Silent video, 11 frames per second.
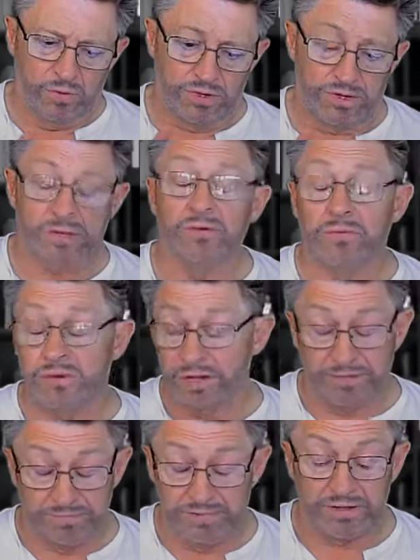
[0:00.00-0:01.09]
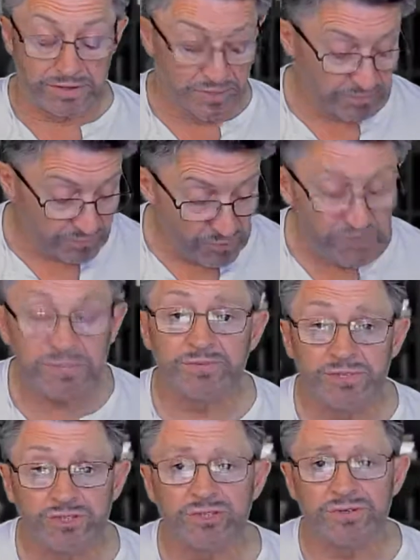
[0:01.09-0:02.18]
well, I'm
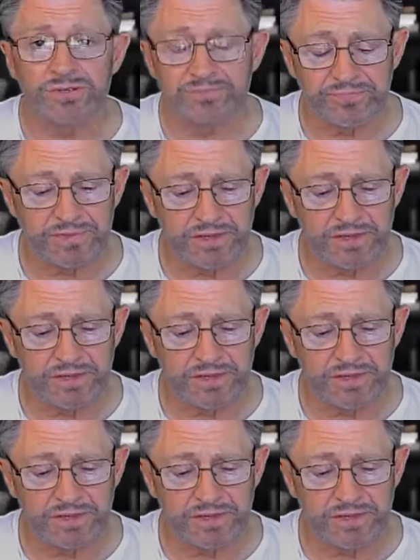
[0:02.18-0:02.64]
reasonably sure